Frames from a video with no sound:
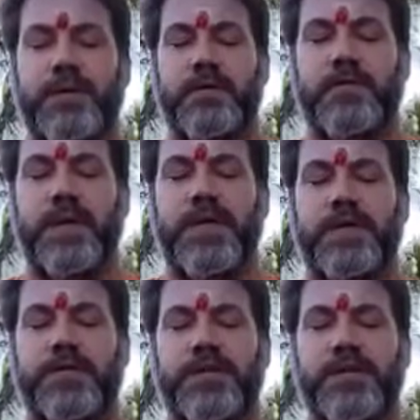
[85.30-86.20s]

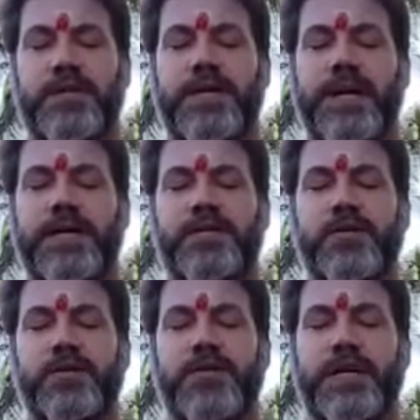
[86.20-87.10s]
Making sure that as
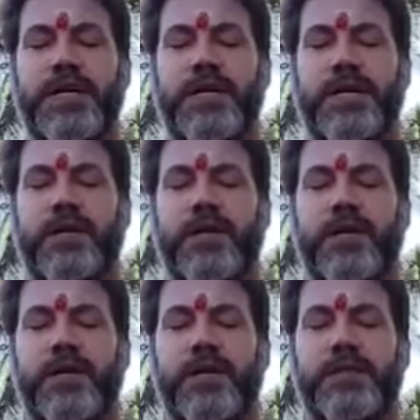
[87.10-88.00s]
you breathe,
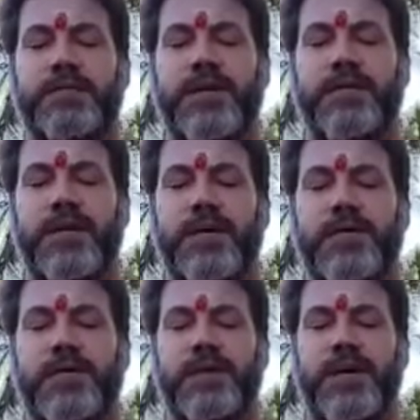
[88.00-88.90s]
all the three
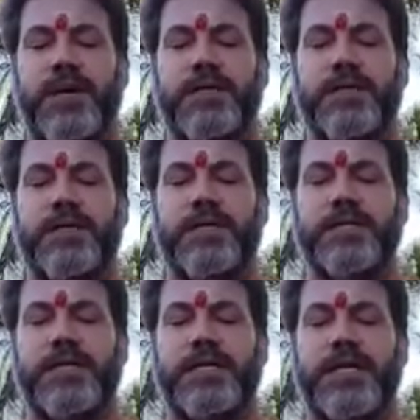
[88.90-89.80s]
parts of the
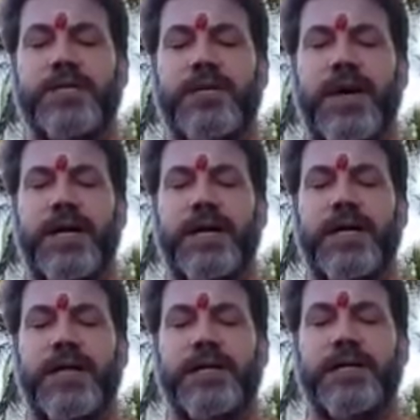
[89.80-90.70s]
lungs are expanding.